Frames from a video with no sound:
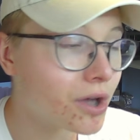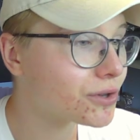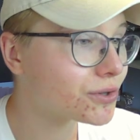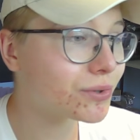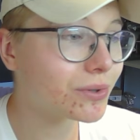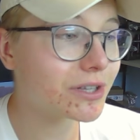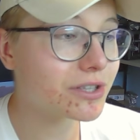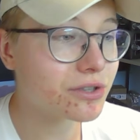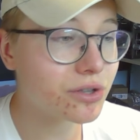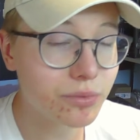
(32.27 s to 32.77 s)

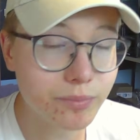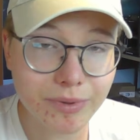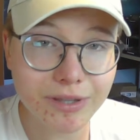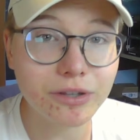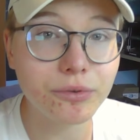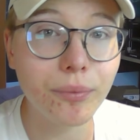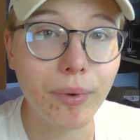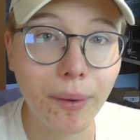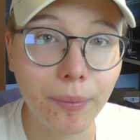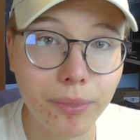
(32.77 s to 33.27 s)
So let's not beat
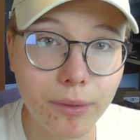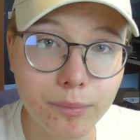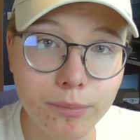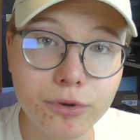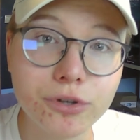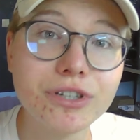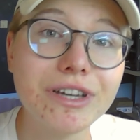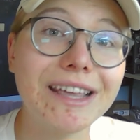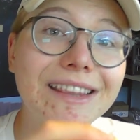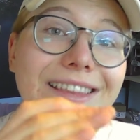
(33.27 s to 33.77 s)
around the
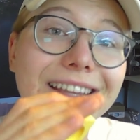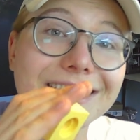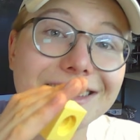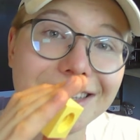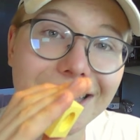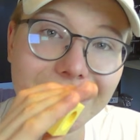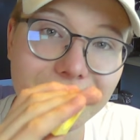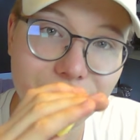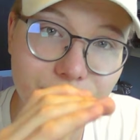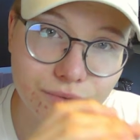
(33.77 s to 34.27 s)
bush and let's
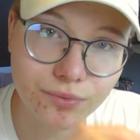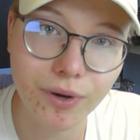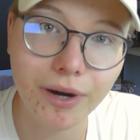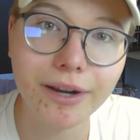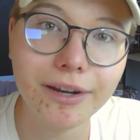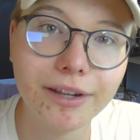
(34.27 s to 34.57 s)
get straight